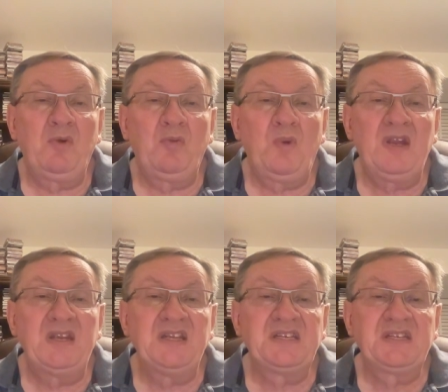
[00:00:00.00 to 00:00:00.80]
will
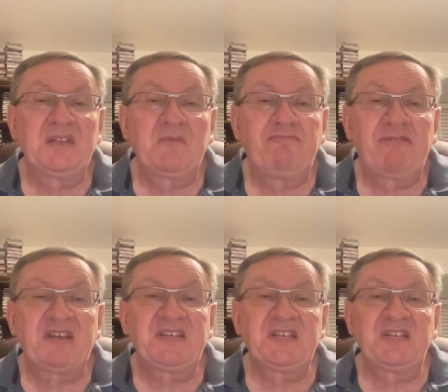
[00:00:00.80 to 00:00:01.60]
witness to the
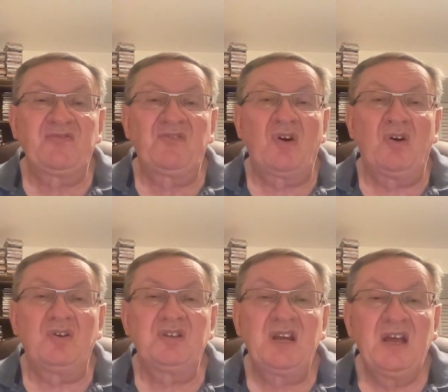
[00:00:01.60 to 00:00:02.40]
presence of
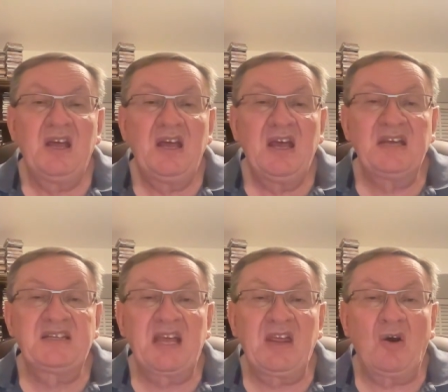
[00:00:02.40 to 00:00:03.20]
God
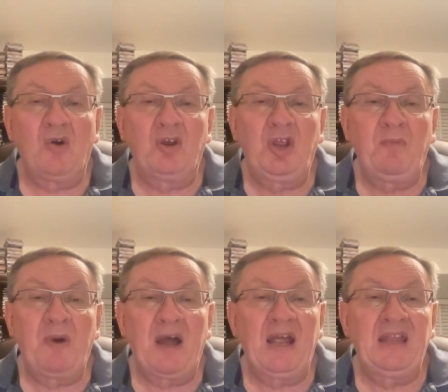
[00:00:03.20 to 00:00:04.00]
as they
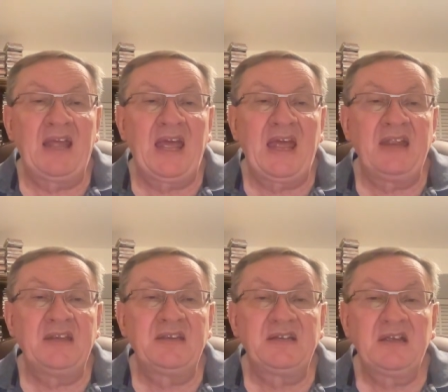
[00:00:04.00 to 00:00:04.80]
occupy a
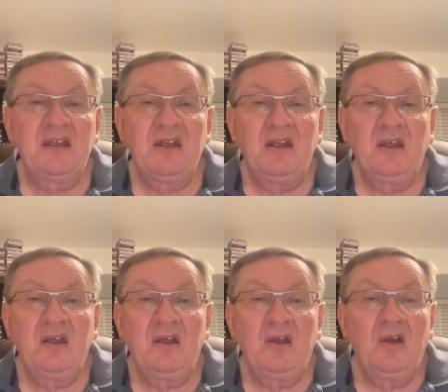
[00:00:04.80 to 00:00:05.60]
land
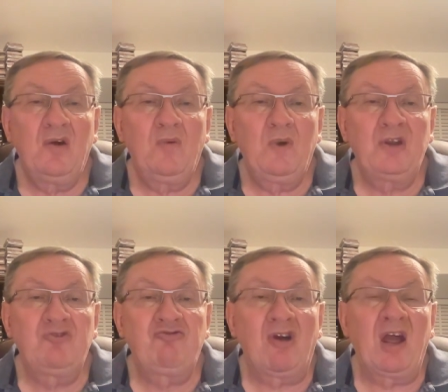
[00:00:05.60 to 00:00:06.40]
where
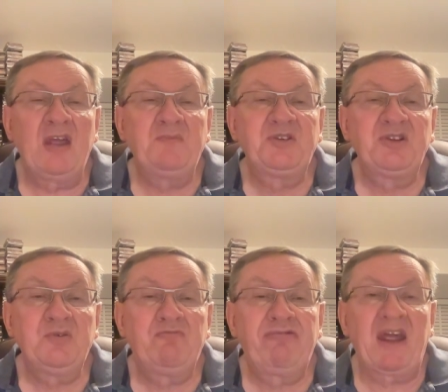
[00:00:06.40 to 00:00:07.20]
tribes
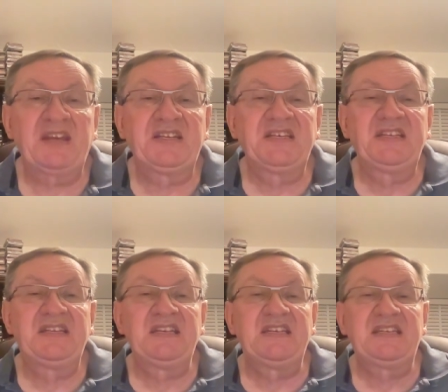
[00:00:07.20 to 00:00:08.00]
who practice
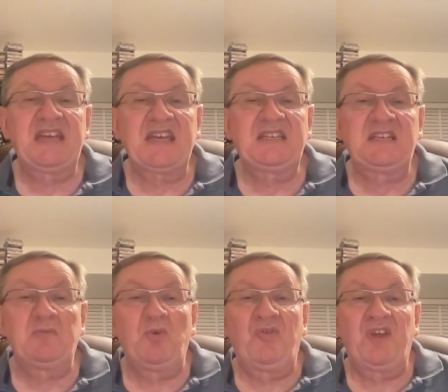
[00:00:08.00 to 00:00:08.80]

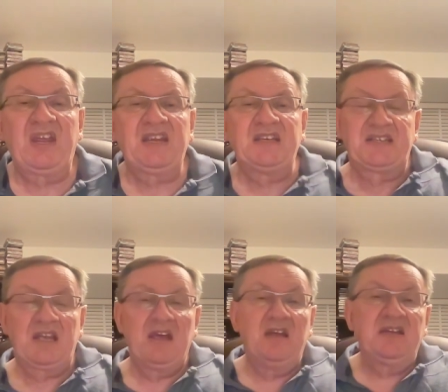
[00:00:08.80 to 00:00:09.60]
detestable things
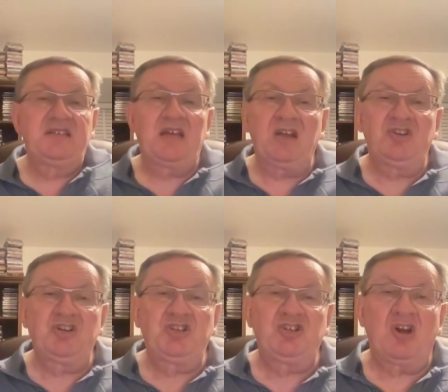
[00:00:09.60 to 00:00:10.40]
such
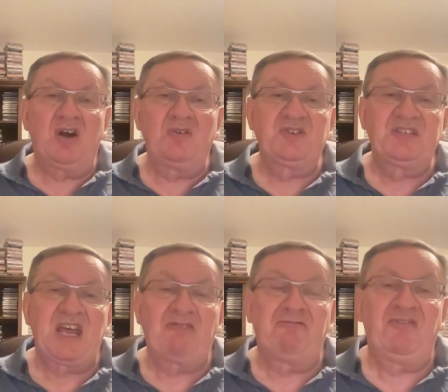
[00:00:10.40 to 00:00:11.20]
as child
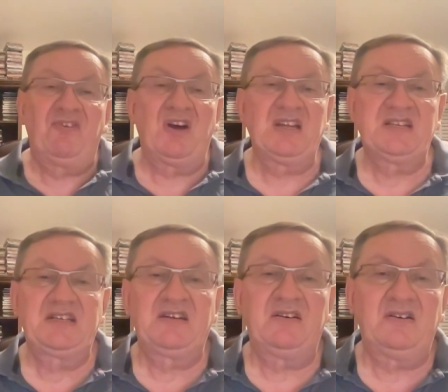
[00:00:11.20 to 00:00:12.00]

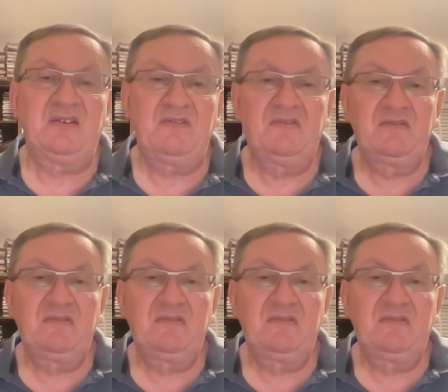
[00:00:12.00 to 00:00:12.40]
sacrifice are.